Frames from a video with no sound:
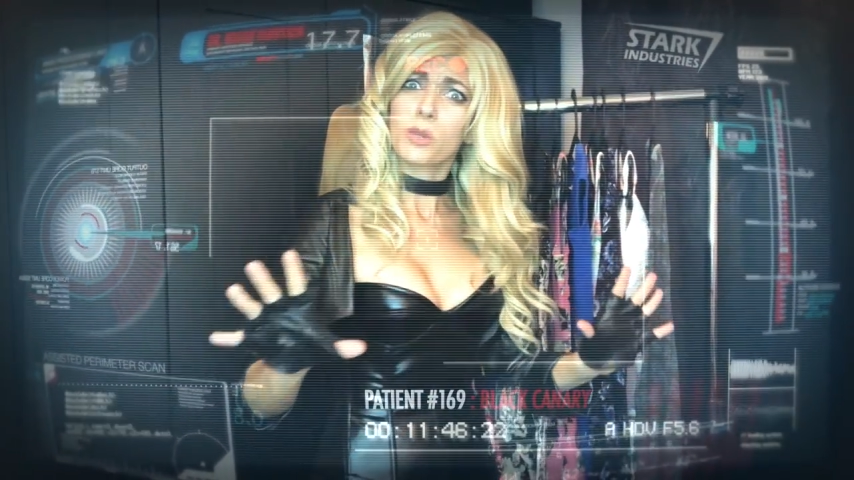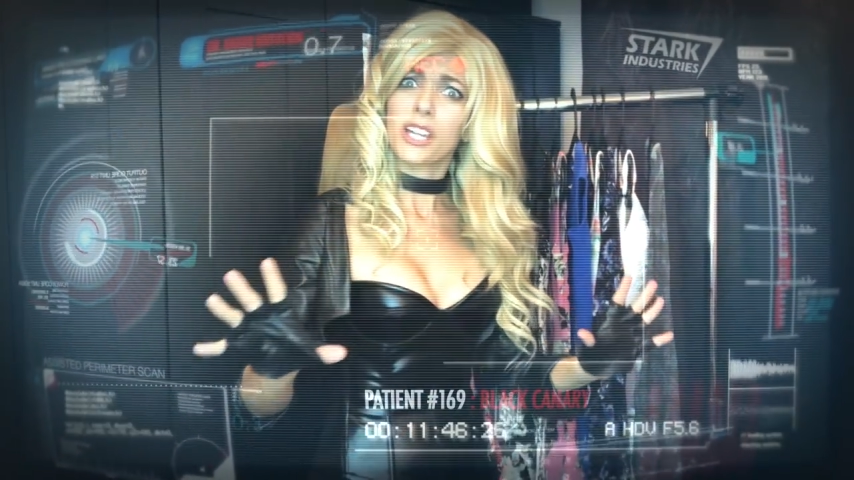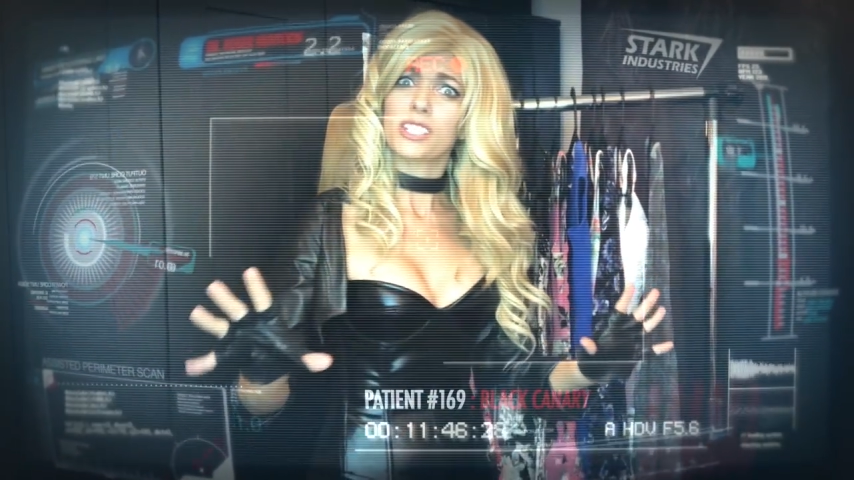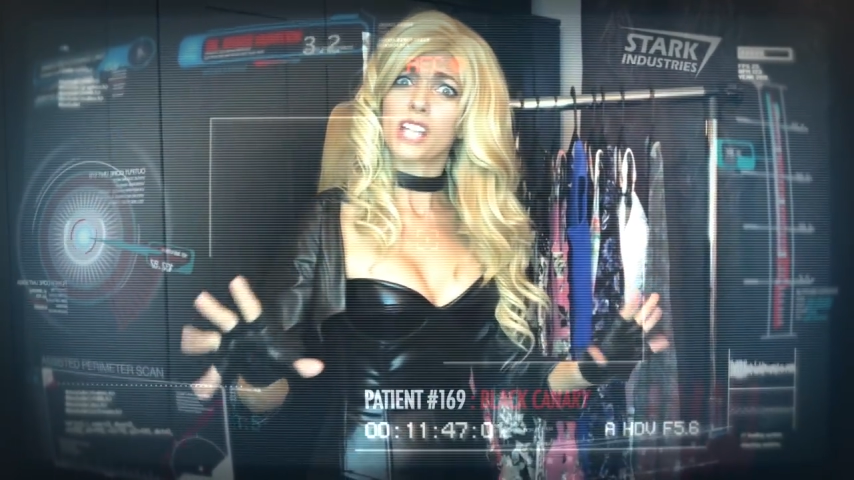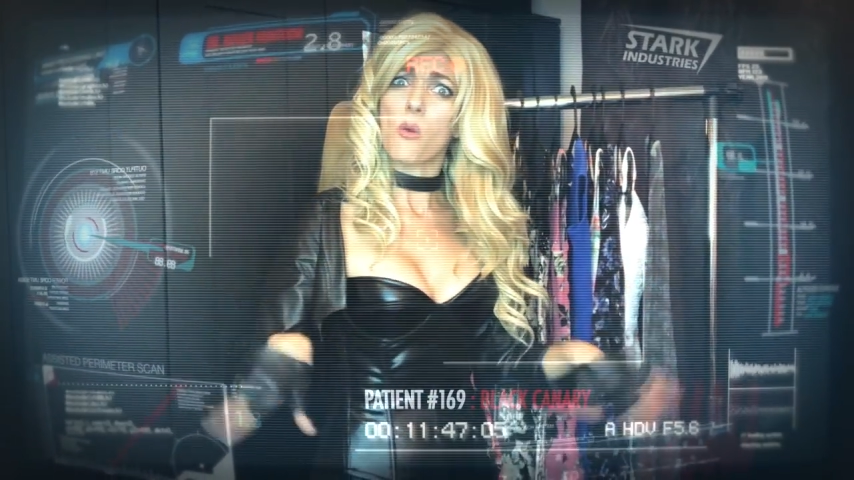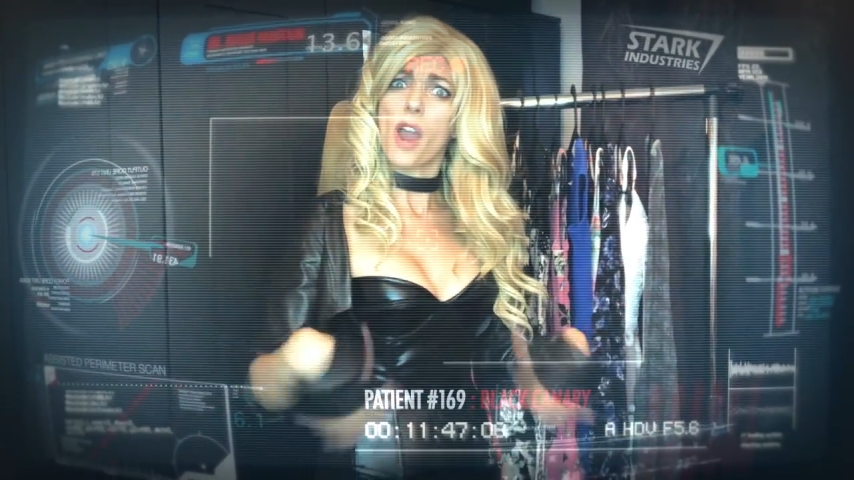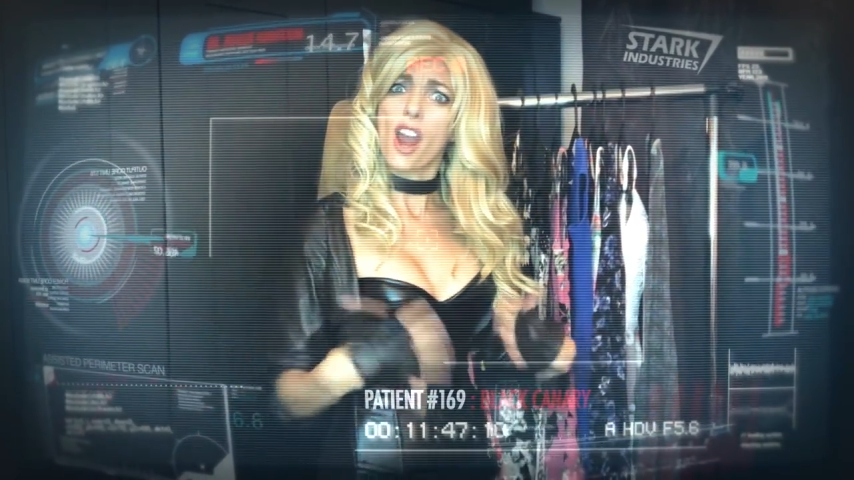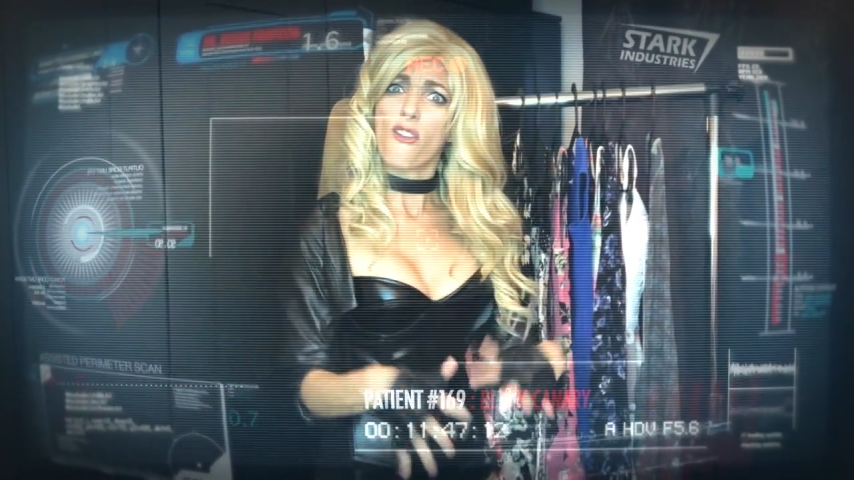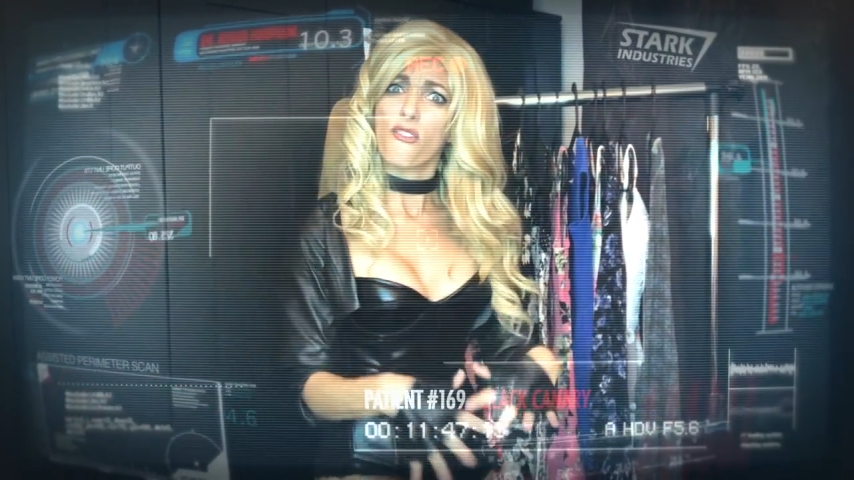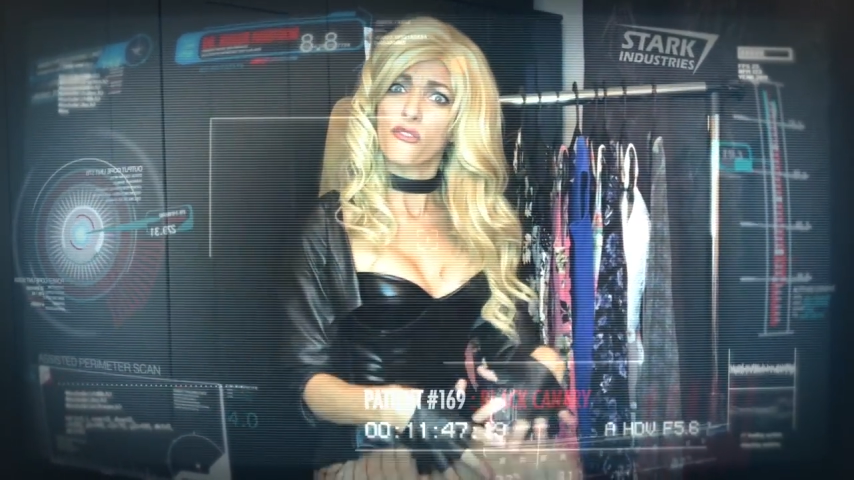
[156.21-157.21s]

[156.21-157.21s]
because I wear